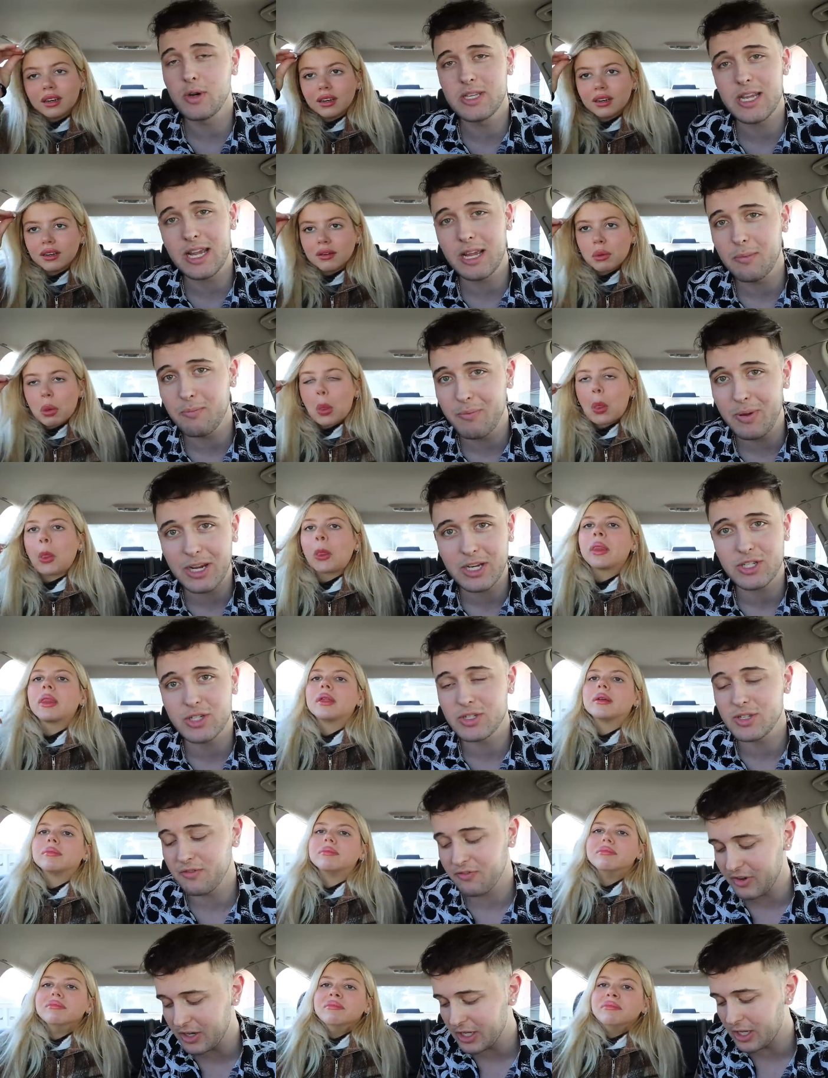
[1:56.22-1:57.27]
Speaker 1: were taking
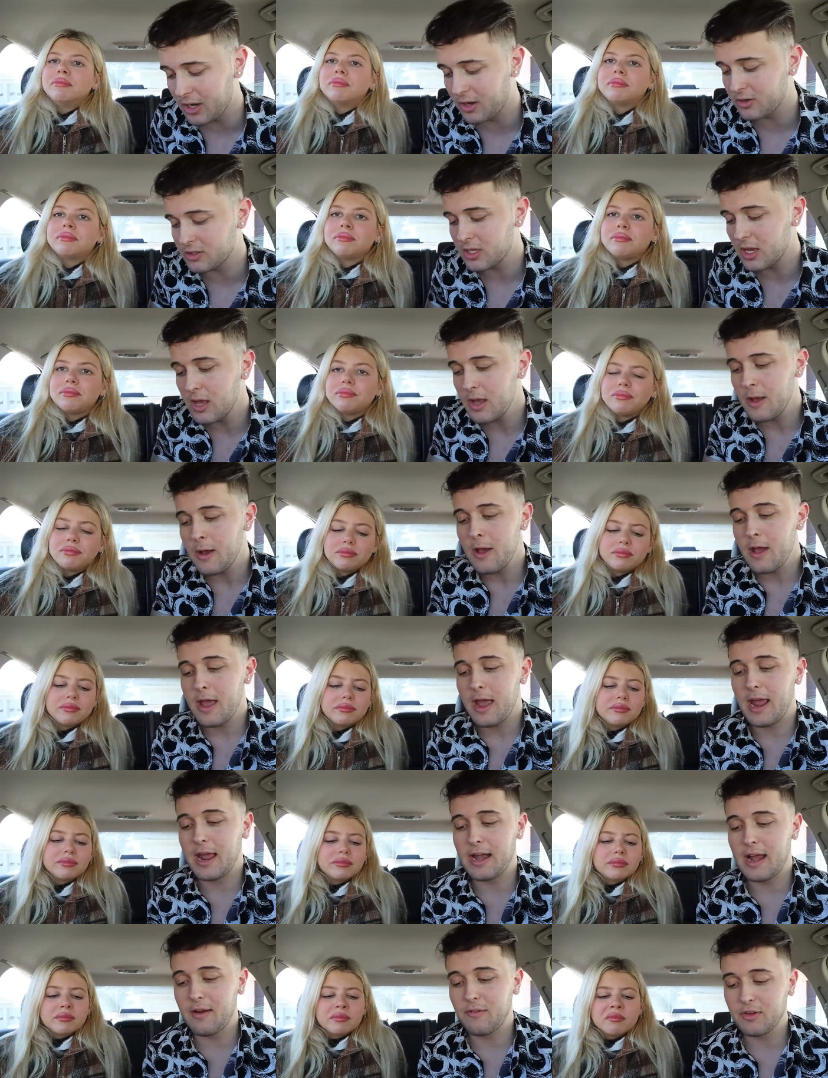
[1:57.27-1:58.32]
pictures and videos
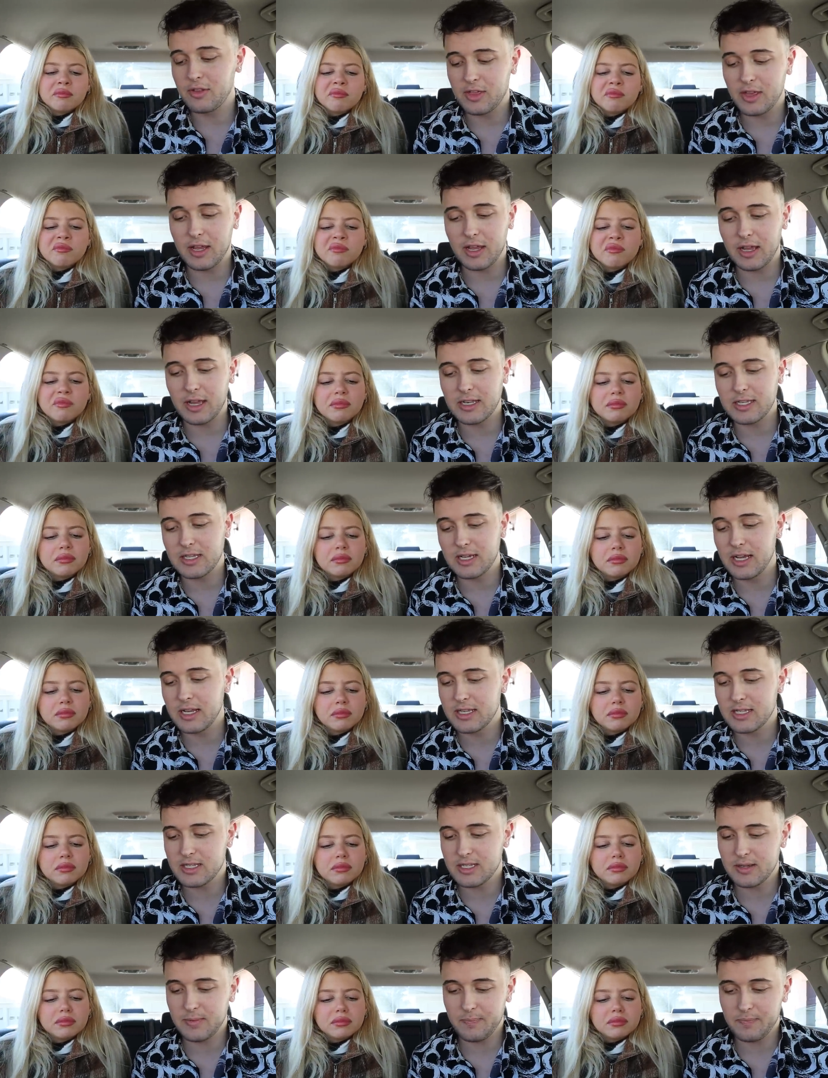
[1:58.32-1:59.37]
and everything. It's
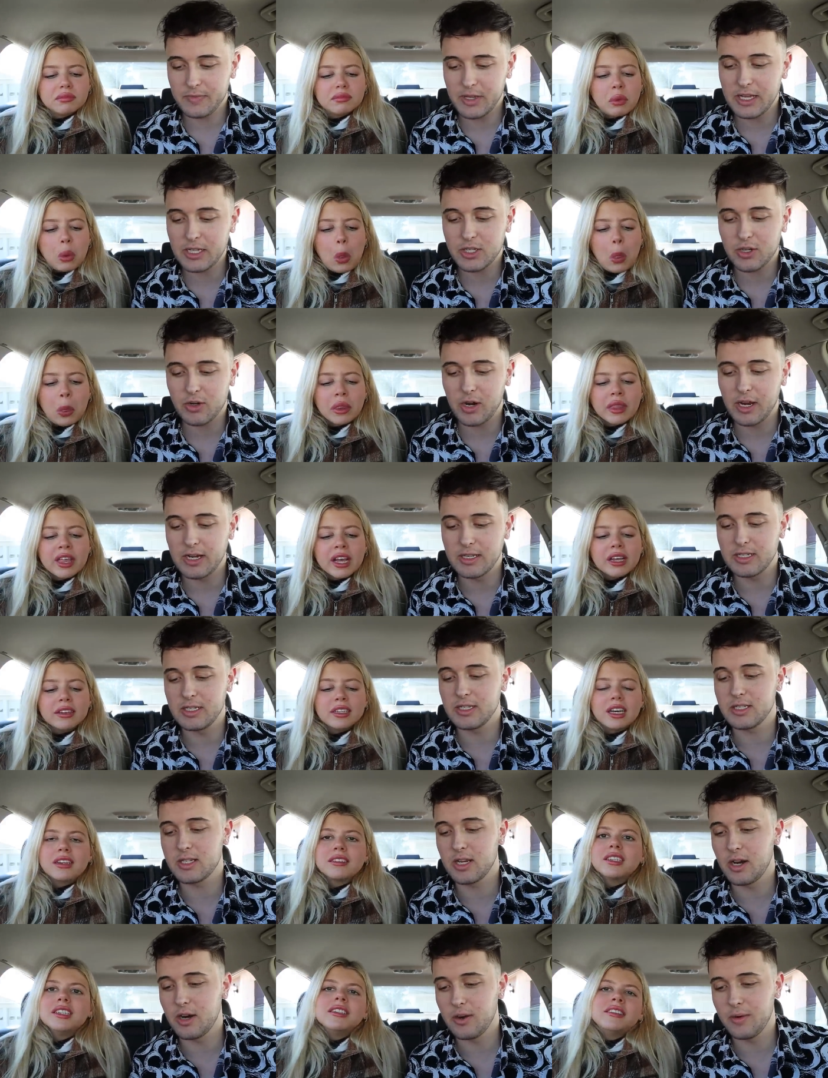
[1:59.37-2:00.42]
it's it's crazy.
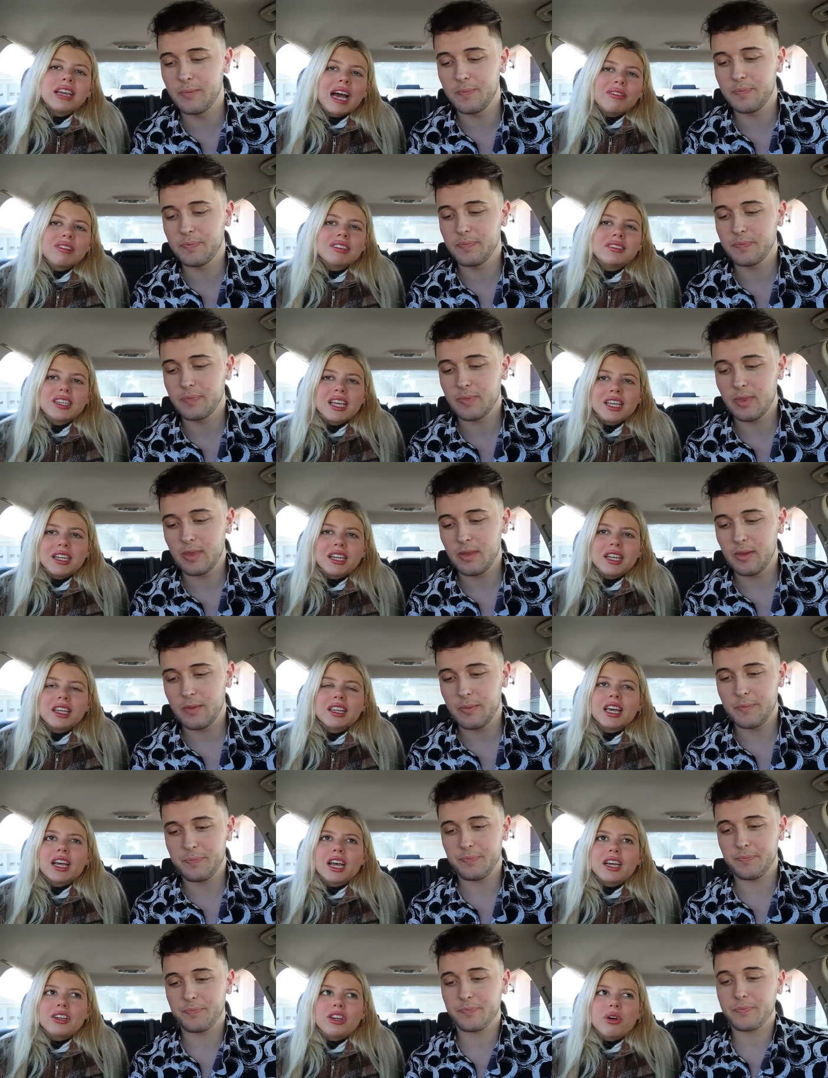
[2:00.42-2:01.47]
Not so. say
Speaker 2: devastating.
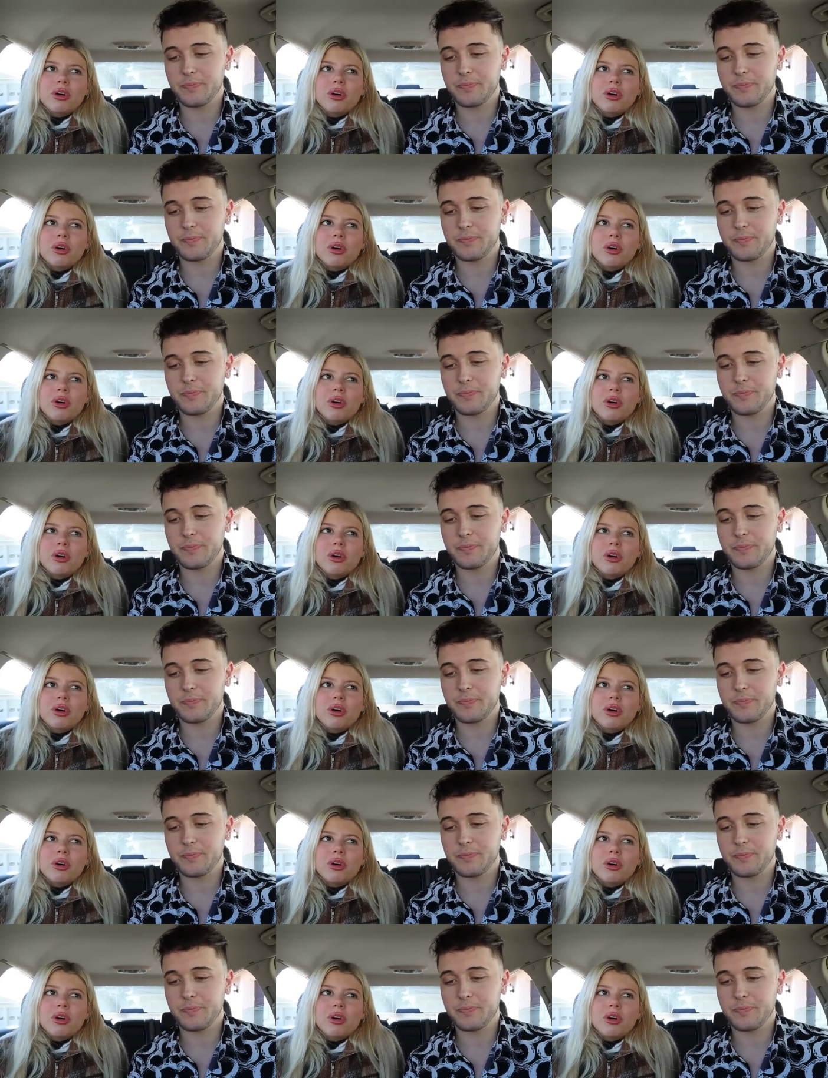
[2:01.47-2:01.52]
Like I